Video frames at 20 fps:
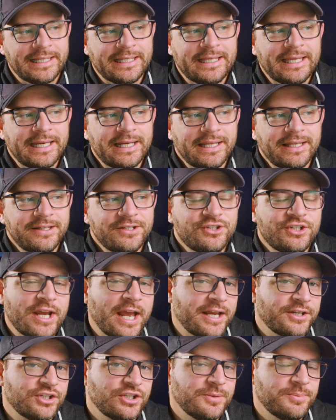getting
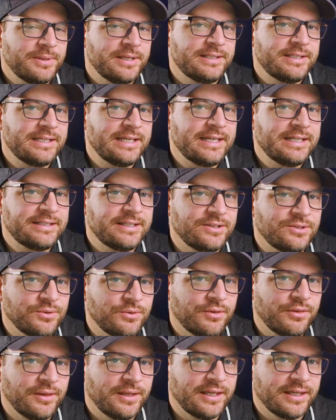ChatGPT to
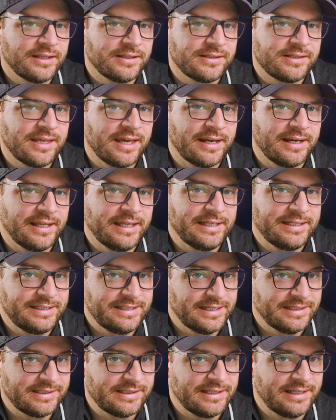do things that it
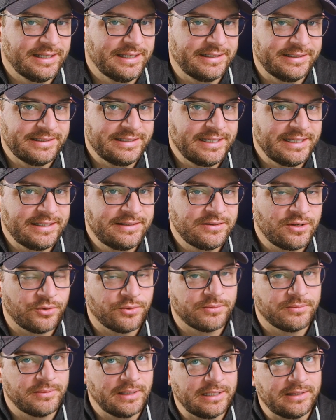doesn't intend, or